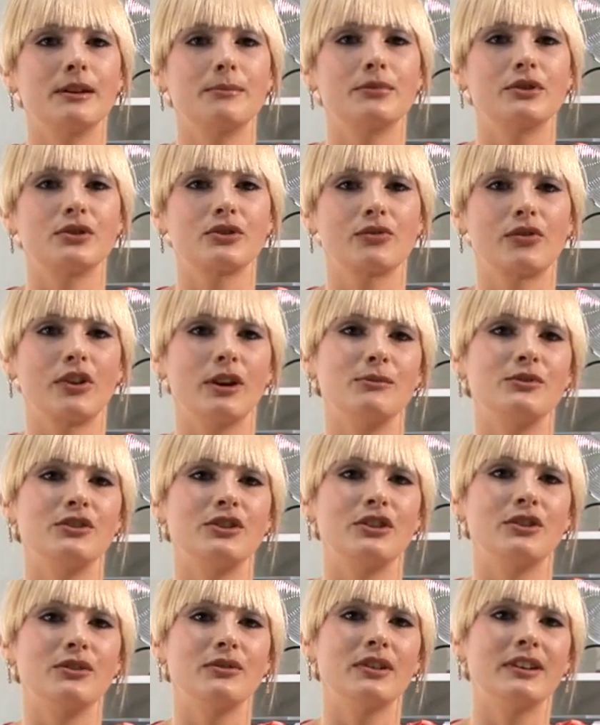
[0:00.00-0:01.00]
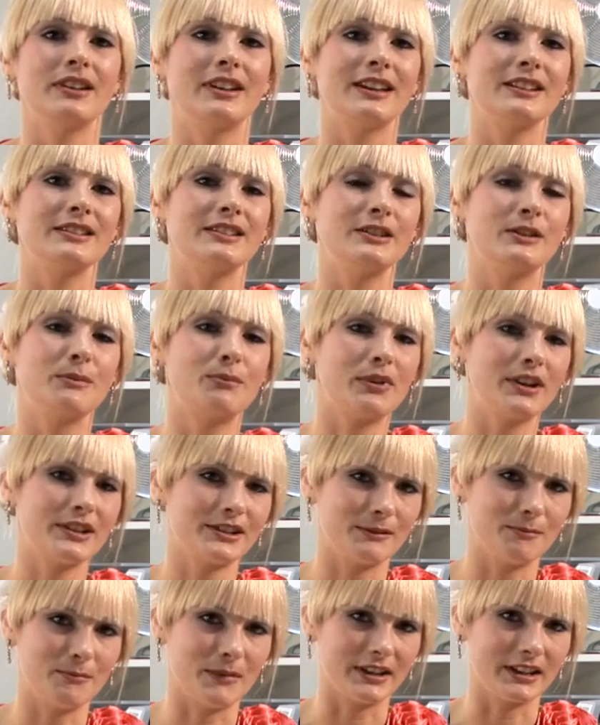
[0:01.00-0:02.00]
prescribe to you an
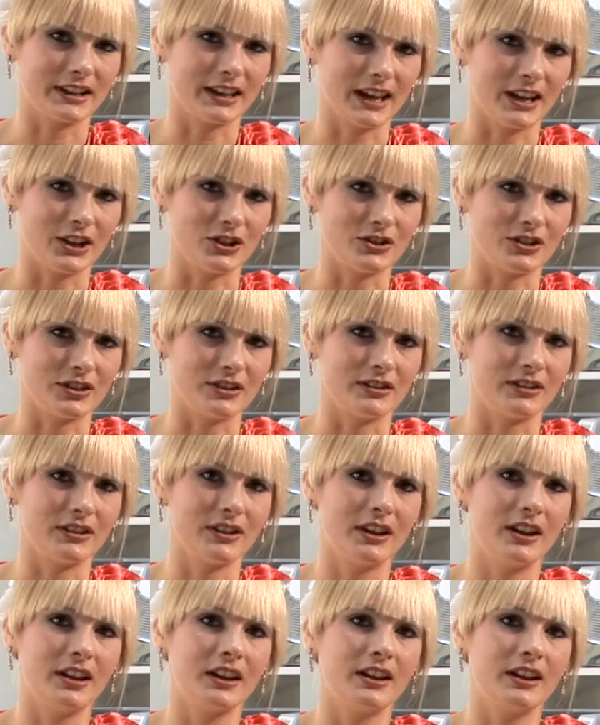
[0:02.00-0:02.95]
antidepressant medication.